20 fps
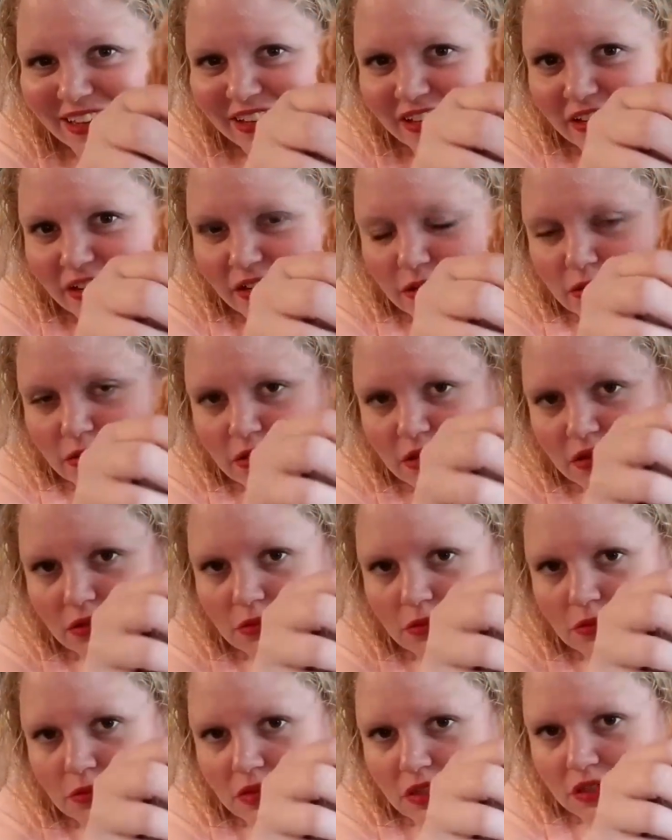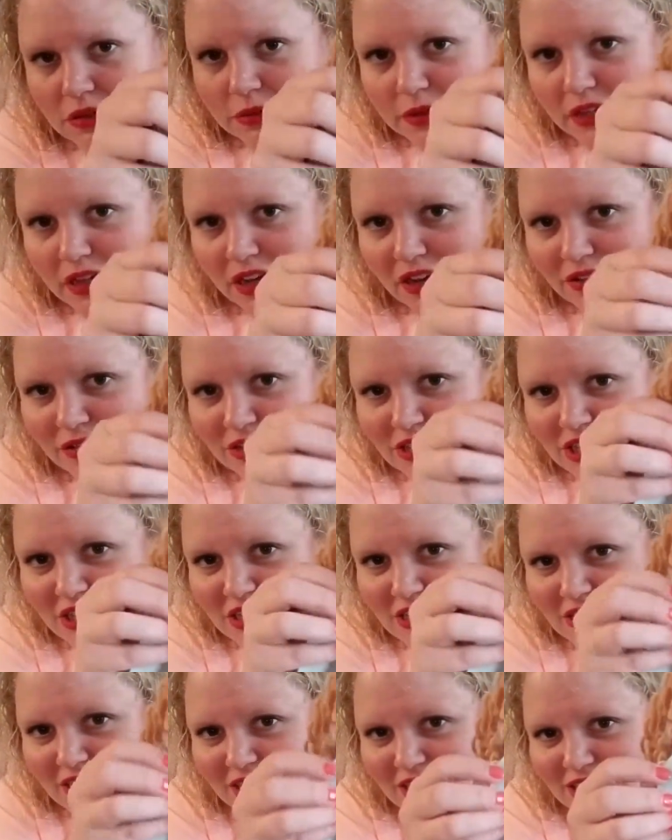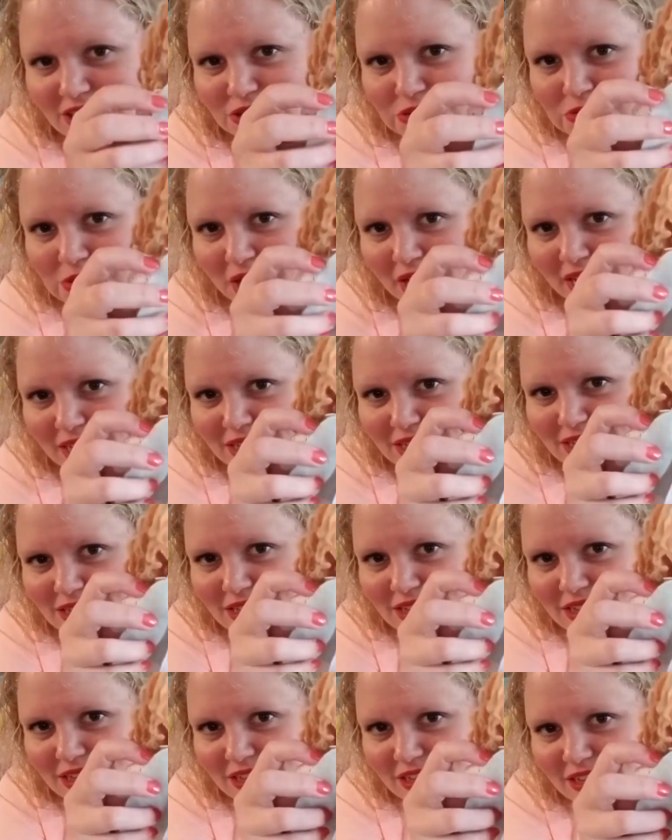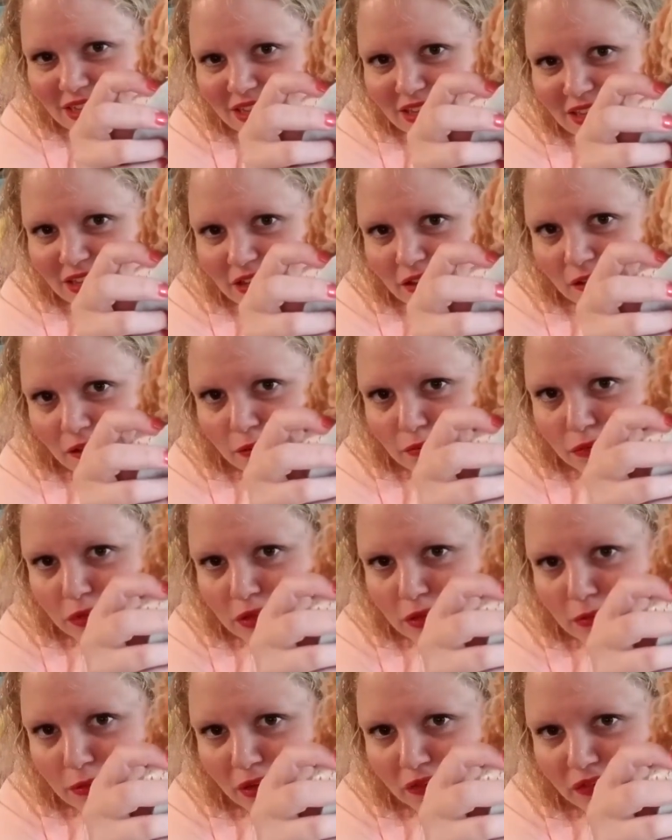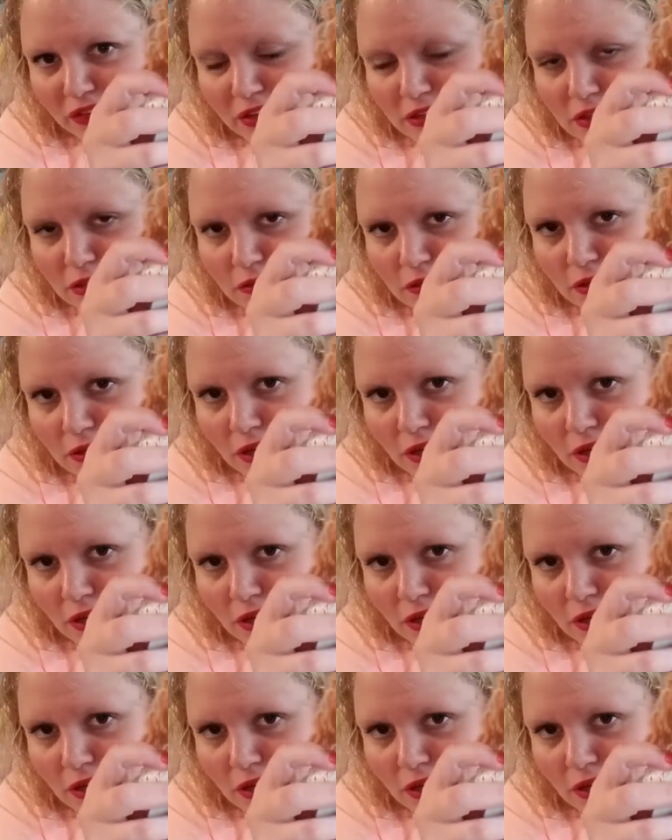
Oh, here we go. She designed the dress. I'm putting my face over your